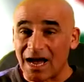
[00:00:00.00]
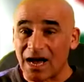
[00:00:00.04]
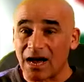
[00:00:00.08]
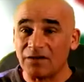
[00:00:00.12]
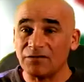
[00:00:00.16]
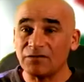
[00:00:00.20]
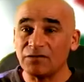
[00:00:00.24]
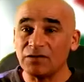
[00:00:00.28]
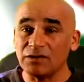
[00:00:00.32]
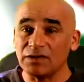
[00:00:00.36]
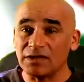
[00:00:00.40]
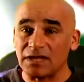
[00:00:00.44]

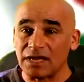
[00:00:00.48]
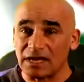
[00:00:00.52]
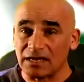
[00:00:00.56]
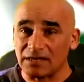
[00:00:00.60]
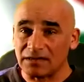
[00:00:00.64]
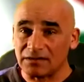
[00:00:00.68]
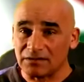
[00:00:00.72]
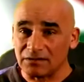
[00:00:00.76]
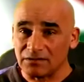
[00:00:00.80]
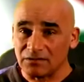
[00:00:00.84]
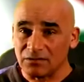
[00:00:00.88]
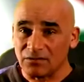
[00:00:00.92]
After
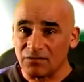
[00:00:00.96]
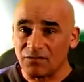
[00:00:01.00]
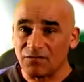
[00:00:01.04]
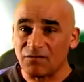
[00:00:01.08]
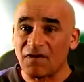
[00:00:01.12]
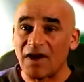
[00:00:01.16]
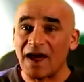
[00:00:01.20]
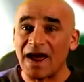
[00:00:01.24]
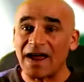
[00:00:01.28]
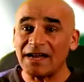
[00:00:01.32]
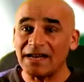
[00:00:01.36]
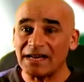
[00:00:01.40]
that,
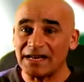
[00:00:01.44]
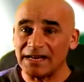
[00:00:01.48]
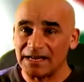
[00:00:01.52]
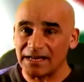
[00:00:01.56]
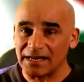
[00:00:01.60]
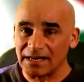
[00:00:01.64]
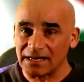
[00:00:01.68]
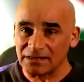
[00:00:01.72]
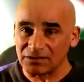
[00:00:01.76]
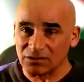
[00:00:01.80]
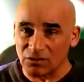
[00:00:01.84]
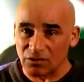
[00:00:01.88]
finally
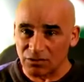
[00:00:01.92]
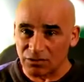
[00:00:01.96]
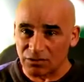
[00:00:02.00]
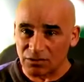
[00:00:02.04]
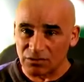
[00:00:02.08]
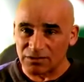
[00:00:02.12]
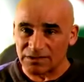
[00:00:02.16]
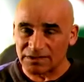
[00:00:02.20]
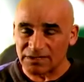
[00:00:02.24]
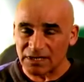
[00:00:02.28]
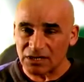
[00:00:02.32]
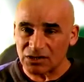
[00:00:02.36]
he gets the
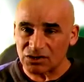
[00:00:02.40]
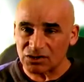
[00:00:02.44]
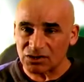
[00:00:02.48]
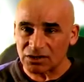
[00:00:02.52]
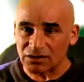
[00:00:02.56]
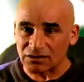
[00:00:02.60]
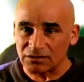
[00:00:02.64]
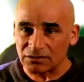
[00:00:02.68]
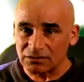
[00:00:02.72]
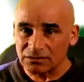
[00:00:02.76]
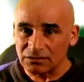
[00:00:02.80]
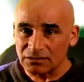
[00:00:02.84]

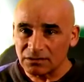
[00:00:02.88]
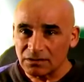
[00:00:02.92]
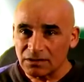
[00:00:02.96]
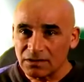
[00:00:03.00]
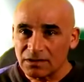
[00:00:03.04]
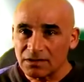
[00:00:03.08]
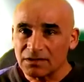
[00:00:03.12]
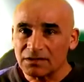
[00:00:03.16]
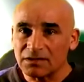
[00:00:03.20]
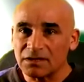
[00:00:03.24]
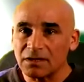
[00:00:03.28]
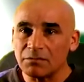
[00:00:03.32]
authorization.
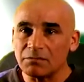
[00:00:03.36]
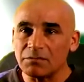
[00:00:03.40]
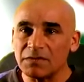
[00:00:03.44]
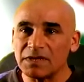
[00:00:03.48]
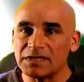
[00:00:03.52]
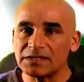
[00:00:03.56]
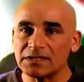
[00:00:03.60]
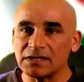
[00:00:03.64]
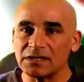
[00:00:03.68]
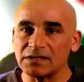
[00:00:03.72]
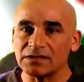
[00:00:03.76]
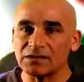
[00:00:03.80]
The
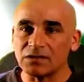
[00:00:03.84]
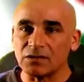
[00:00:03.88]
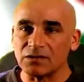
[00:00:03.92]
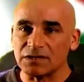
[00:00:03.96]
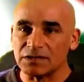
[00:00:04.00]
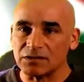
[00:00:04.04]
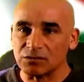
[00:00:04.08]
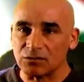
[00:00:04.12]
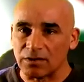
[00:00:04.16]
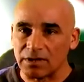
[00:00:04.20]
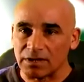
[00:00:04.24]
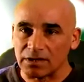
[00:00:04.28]
missile is on
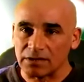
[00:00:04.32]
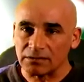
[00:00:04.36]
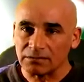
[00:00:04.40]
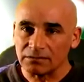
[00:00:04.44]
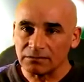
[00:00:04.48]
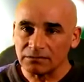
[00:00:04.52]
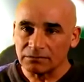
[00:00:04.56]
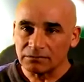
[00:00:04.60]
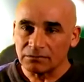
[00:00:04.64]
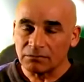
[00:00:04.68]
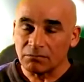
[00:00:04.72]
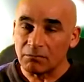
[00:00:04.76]
its way.
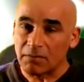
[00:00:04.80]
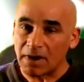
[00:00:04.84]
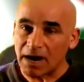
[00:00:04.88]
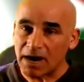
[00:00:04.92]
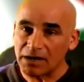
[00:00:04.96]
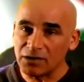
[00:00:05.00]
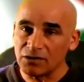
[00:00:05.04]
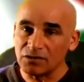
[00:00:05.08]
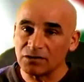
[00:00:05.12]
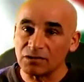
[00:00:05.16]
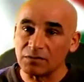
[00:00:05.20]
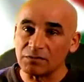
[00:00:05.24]

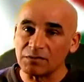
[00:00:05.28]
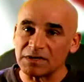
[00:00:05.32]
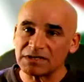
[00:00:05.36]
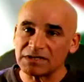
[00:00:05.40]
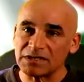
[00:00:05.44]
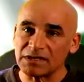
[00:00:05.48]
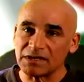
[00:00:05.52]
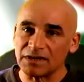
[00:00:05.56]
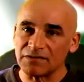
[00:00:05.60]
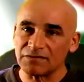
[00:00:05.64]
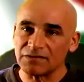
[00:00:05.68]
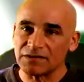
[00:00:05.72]
Mind you, the
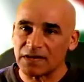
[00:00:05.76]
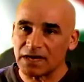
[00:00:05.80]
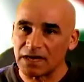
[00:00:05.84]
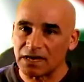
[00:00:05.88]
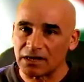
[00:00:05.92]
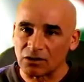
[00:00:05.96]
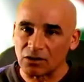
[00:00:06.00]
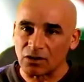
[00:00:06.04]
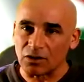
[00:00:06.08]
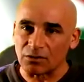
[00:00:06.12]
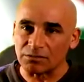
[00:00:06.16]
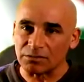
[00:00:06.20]
missile left the
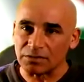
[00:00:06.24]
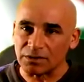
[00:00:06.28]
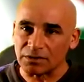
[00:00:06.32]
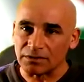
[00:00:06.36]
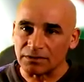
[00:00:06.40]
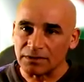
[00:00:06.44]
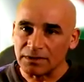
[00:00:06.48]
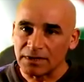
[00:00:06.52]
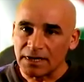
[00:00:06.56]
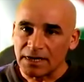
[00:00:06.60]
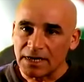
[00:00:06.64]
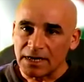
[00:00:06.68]

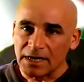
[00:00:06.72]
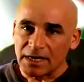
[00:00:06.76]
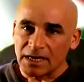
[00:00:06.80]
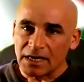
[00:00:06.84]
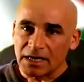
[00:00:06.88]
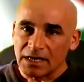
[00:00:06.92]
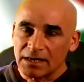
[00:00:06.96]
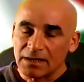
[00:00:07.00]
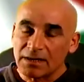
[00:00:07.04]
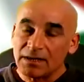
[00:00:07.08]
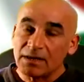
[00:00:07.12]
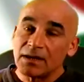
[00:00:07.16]
helicopter.
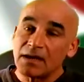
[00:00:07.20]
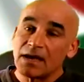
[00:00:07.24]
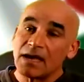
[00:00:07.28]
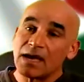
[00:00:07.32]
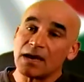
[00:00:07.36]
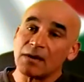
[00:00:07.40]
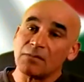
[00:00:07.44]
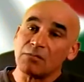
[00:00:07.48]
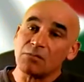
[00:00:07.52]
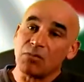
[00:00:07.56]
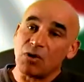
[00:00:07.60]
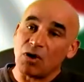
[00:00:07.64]

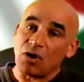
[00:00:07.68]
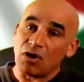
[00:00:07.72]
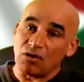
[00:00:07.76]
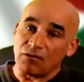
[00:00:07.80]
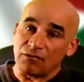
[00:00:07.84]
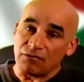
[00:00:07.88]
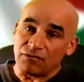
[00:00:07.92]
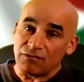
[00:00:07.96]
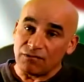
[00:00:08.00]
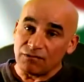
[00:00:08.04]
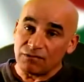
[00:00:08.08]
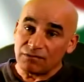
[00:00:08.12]

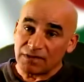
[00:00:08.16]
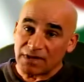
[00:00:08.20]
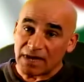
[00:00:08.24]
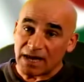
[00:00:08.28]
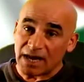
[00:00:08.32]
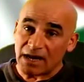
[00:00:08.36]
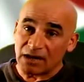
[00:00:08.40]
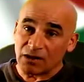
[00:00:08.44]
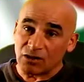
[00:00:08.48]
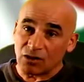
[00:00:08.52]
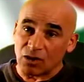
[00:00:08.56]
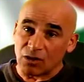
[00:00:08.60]
Above the
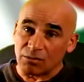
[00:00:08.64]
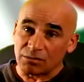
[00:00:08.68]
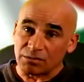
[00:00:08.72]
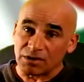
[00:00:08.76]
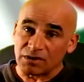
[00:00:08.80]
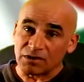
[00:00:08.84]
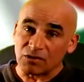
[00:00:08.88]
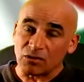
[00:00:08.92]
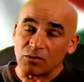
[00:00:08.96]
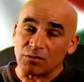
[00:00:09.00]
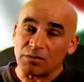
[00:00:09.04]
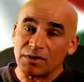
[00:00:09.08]

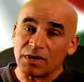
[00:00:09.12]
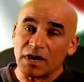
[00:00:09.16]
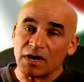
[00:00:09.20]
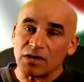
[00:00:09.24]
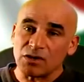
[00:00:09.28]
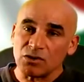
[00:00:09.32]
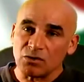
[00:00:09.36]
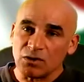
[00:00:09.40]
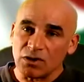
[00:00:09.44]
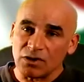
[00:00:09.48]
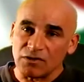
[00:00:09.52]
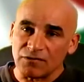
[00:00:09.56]
helicopter, there will be
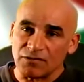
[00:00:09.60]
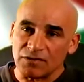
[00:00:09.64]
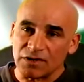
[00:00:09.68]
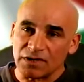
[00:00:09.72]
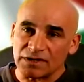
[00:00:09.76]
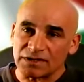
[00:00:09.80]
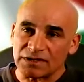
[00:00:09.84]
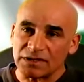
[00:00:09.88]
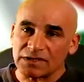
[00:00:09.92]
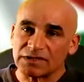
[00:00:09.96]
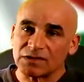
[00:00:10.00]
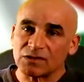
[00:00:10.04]
a
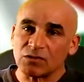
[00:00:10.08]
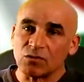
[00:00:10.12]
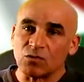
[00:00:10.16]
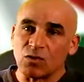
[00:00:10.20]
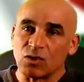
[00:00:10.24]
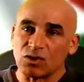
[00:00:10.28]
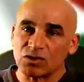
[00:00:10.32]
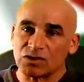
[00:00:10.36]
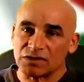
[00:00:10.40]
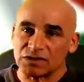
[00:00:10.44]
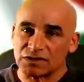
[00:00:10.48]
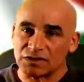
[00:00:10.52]
UAV that's
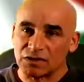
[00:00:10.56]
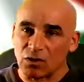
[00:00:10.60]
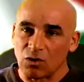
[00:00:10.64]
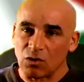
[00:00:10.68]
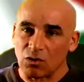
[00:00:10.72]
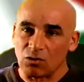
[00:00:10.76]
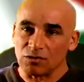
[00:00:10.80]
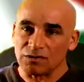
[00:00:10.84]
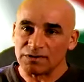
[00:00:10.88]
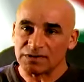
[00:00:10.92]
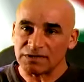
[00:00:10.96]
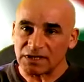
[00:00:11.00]
watching the
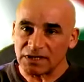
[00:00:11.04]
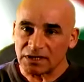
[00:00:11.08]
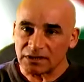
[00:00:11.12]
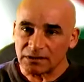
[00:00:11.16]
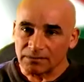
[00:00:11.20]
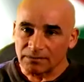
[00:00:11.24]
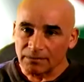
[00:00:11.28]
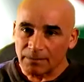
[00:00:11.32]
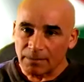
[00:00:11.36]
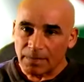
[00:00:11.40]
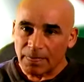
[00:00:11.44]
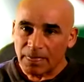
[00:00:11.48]
whole
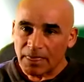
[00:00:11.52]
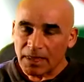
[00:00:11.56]
scene.